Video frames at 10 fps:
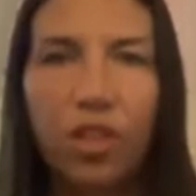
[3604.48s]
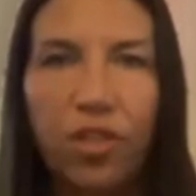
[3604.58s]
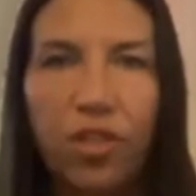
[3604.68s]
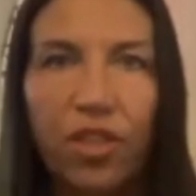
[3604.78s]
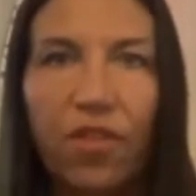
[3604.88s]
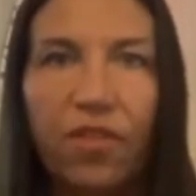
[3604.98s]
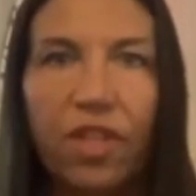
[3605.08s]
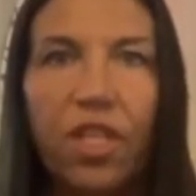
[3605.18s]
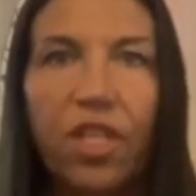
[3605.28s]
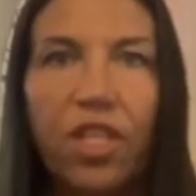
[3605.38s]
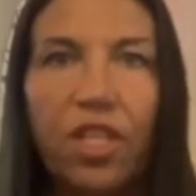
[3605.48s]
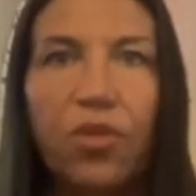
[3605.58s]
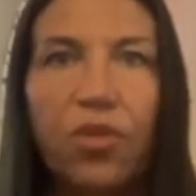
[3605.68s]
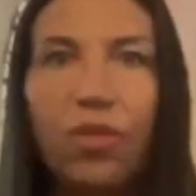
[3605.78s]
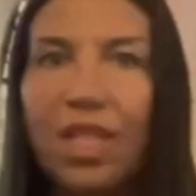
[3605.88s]
yourself you
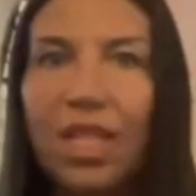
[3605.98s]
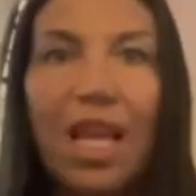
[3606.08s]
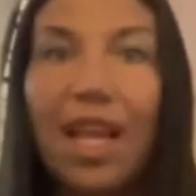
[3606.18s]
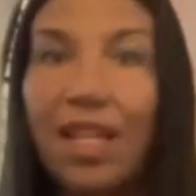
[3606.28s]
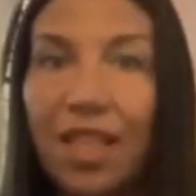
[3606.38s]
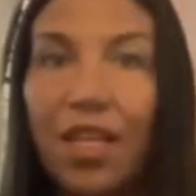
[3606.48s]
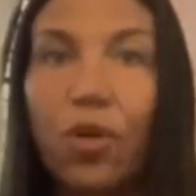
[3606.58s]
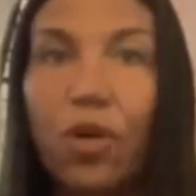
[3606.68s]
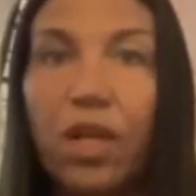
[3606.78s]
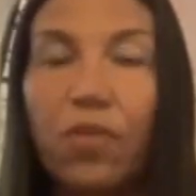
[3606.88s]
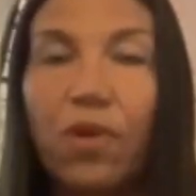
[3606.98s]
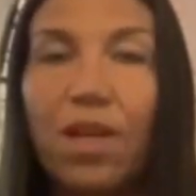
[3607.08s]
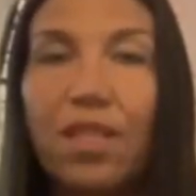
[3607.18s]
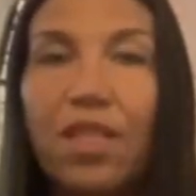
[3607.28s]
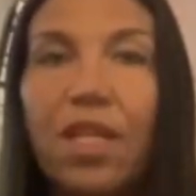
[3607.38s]
don't need anything or
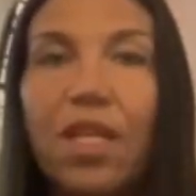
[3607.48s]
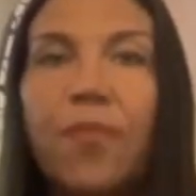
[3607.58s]
anyone